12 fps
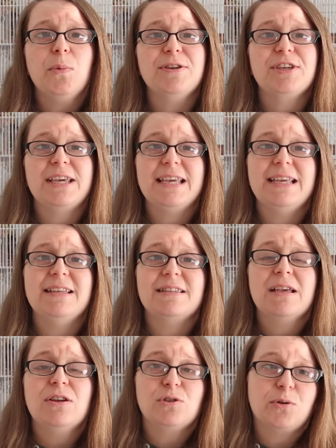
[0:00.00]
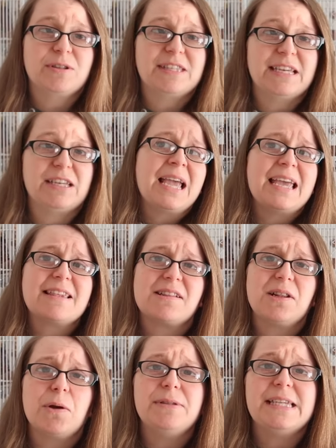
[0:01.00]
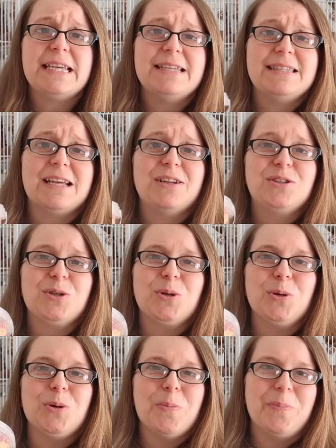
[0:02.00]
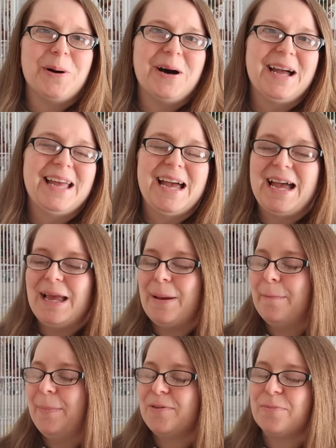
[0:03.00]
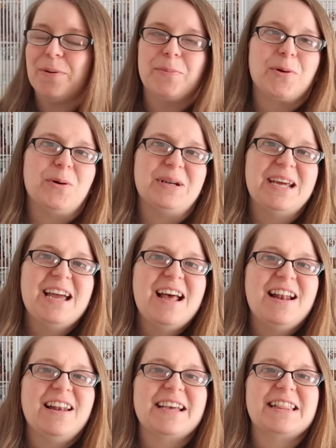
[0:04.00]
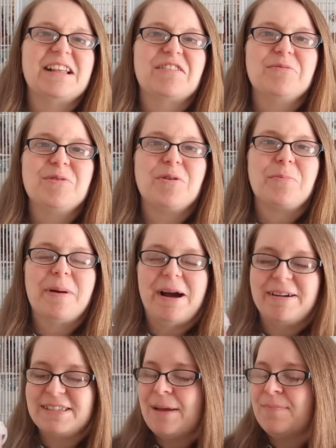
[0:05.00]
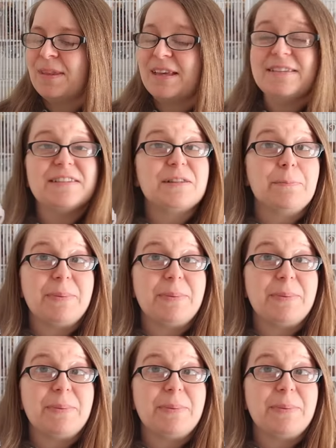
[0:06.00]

which is toxic. It's loads easier to buy a box of popcorn like this from Northern Parrots. This is the